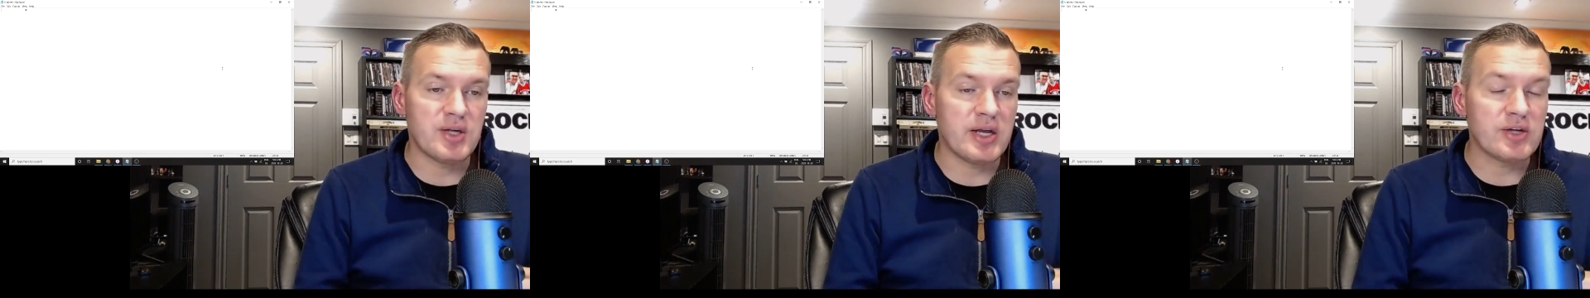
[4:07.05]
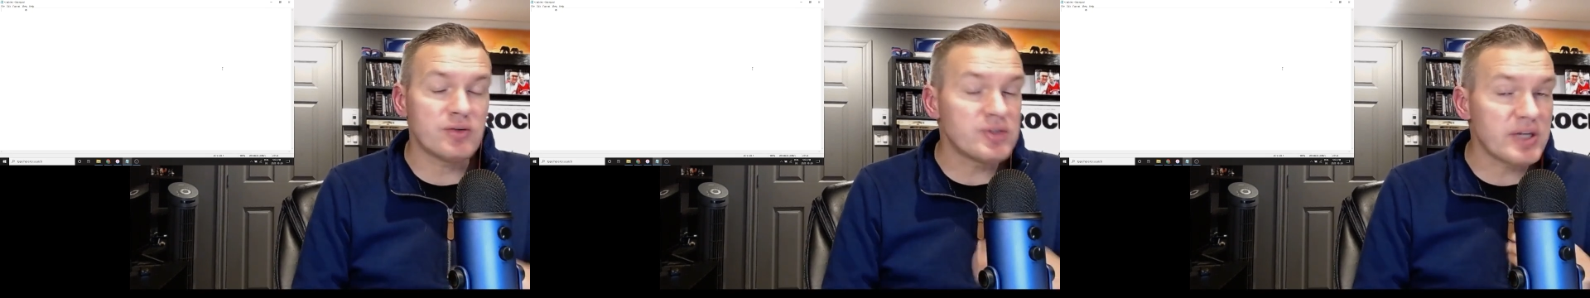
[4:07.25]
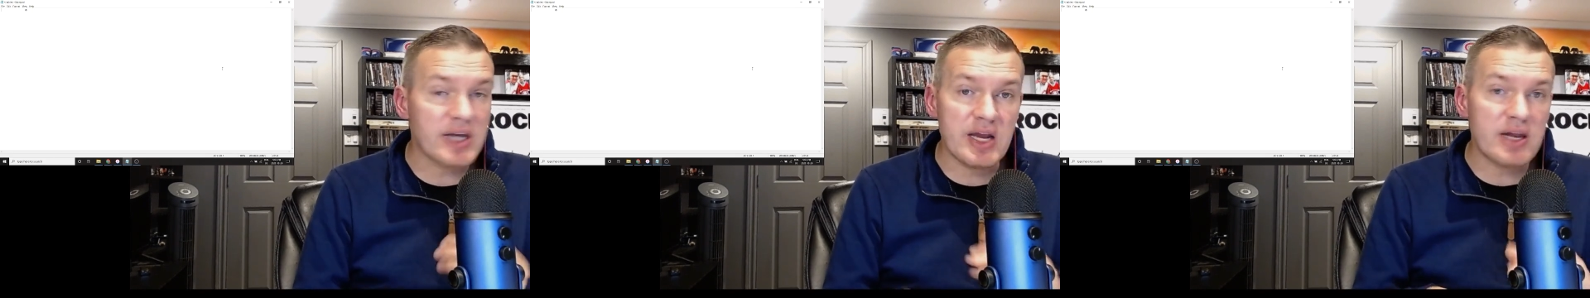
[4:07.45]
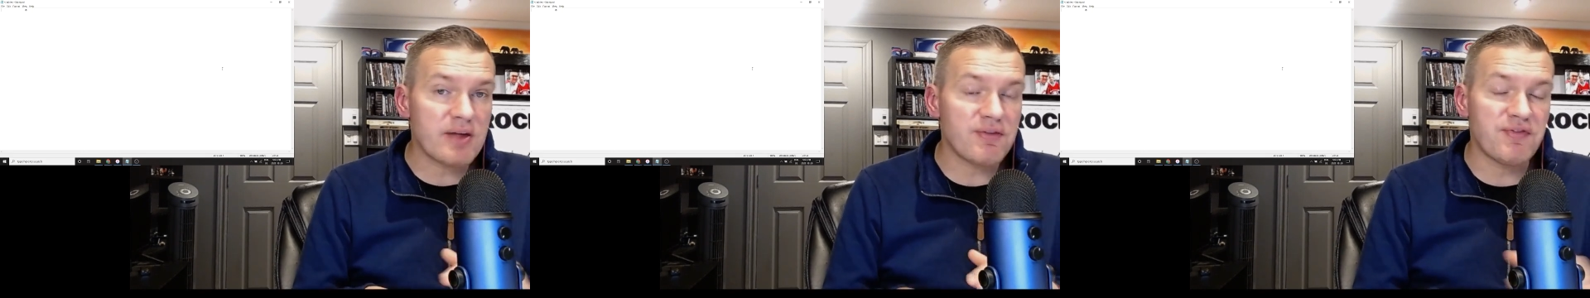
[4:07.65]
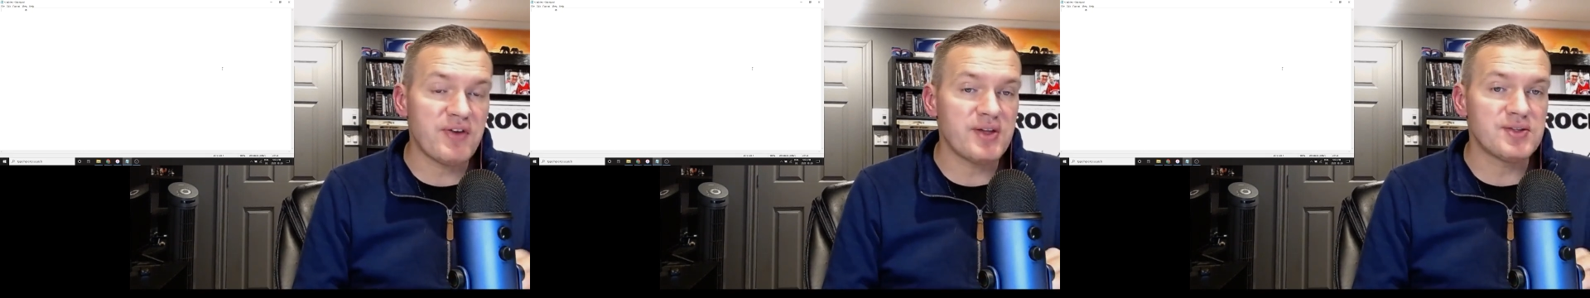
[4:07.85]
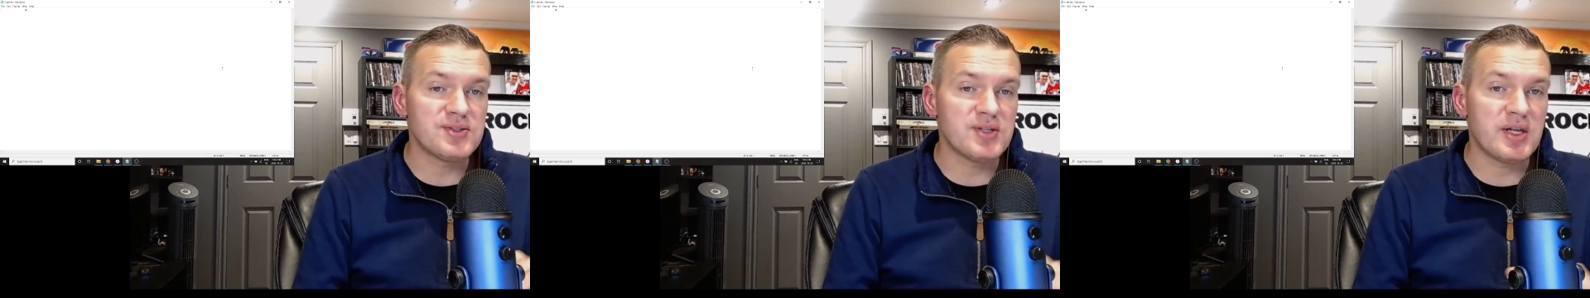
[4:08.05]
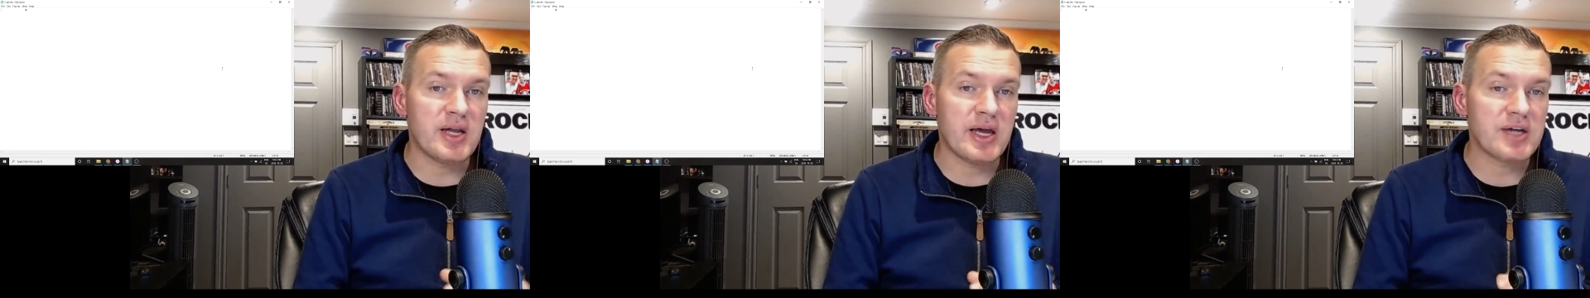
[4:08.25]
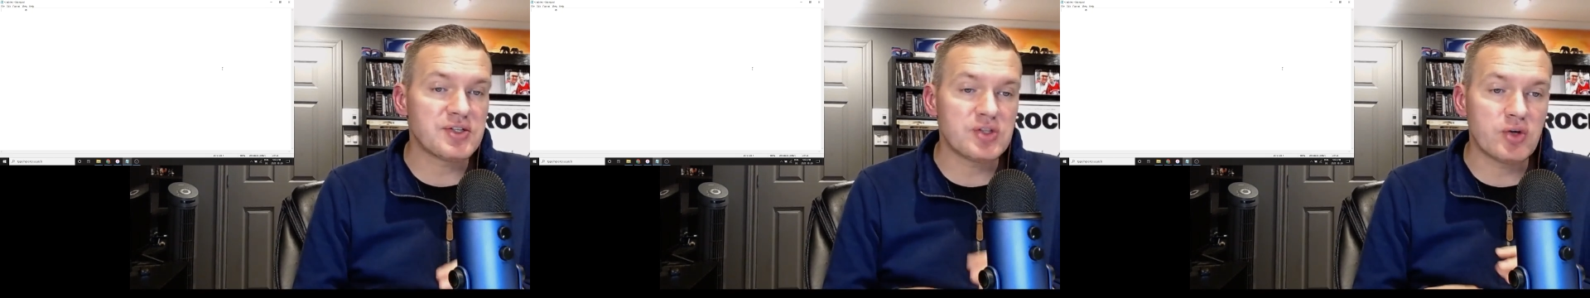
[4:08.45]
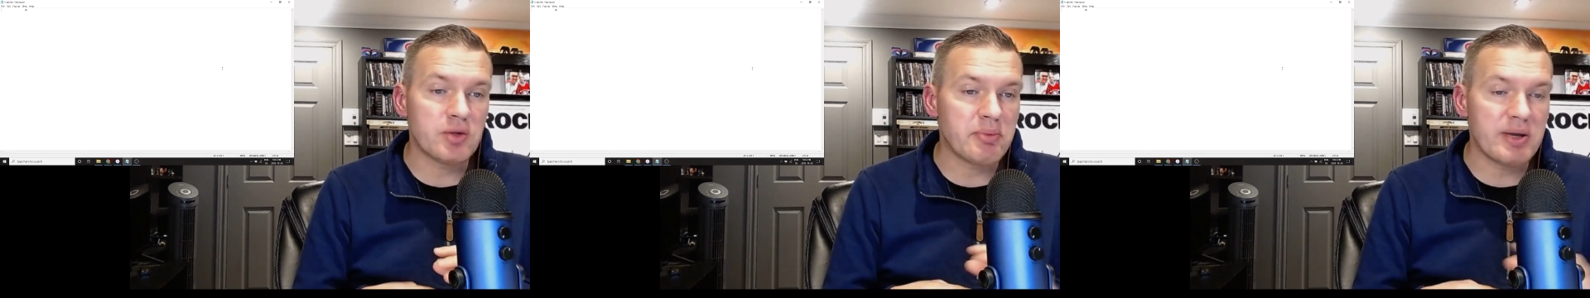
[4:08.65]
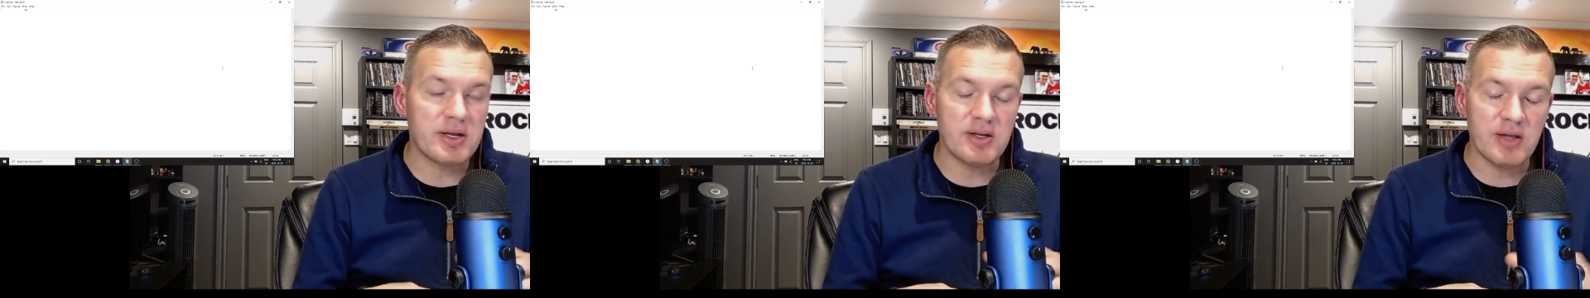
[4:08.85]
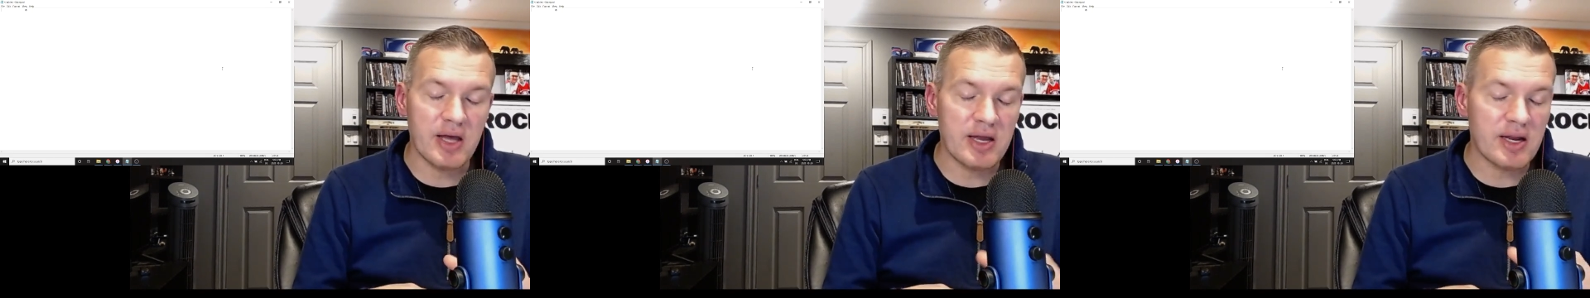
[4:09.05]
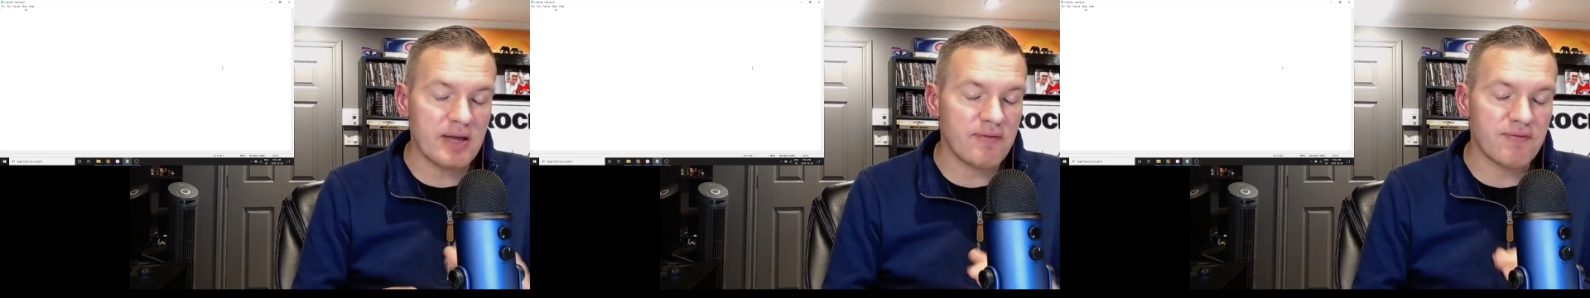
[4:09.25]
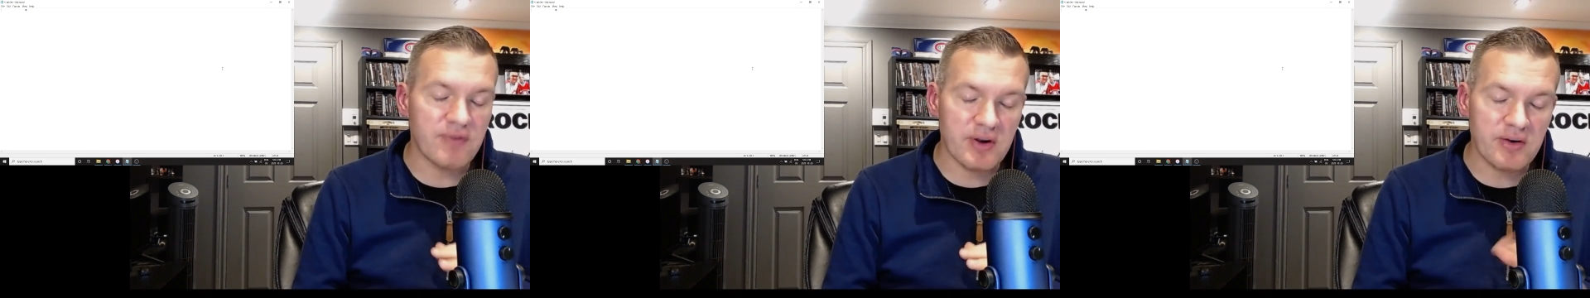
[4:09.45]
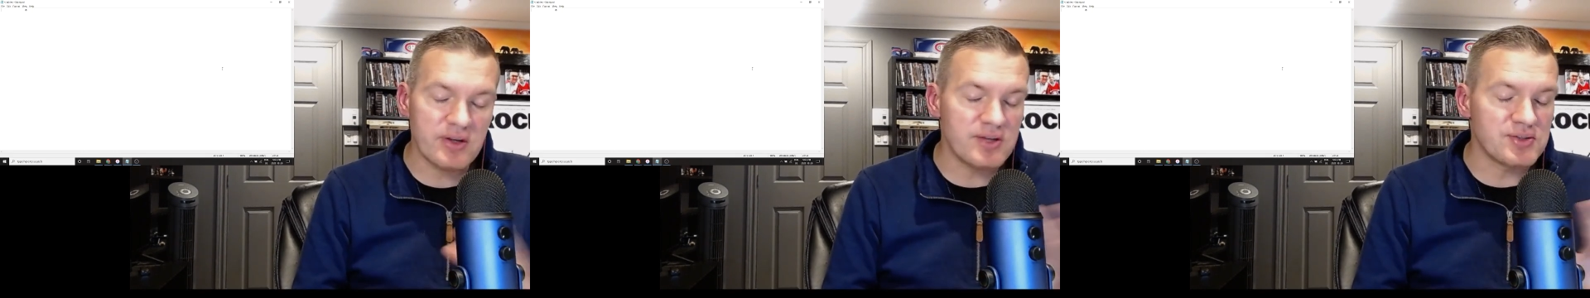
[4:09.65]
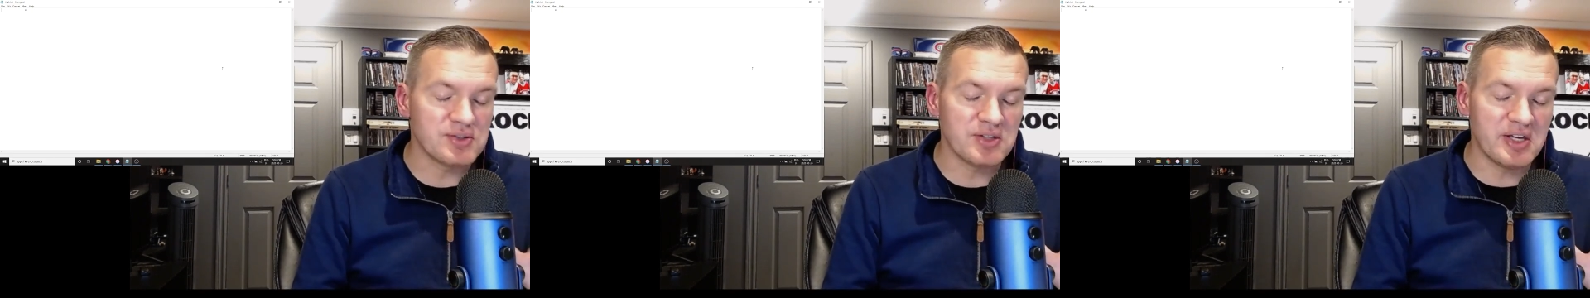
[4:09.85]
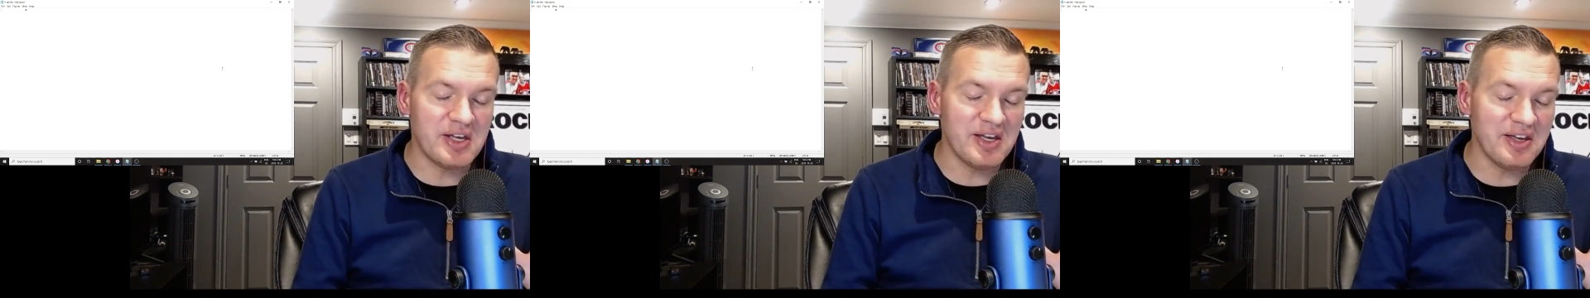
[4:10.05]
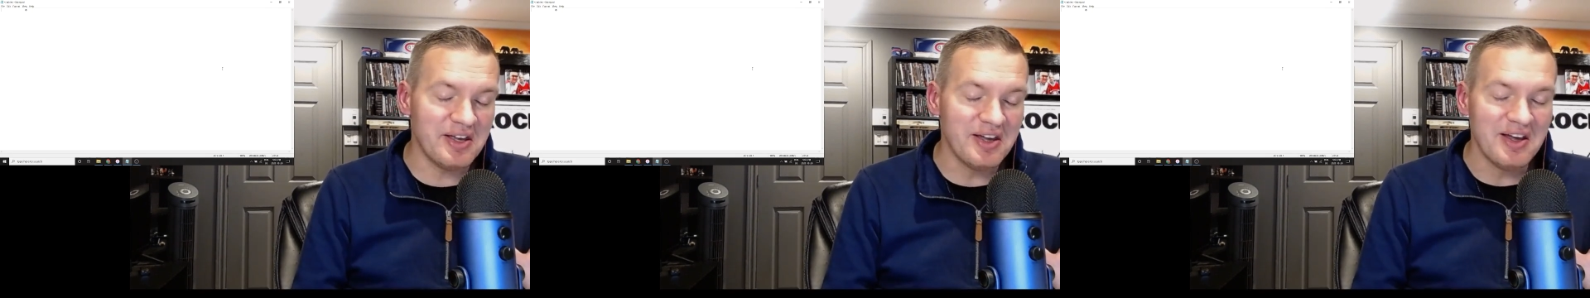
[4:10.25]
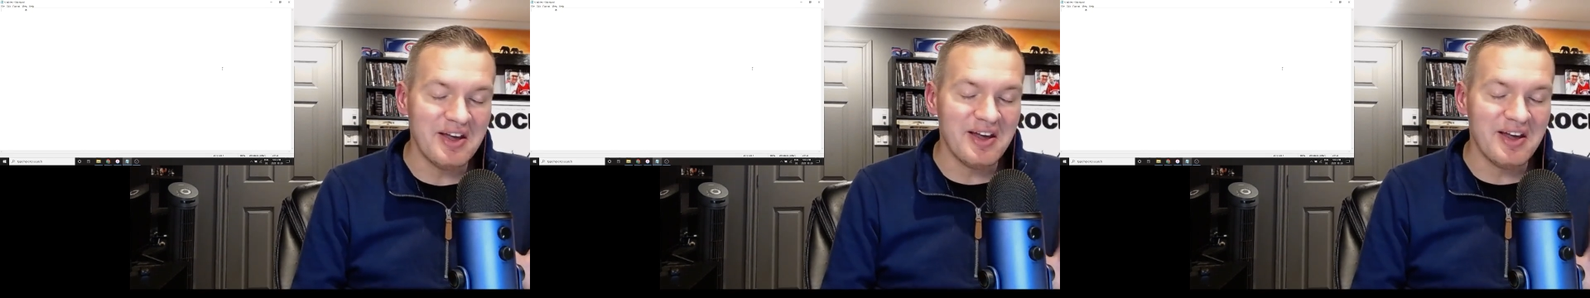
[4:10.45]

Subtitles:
I don't take any offense, and I actually go to bed at night very easily.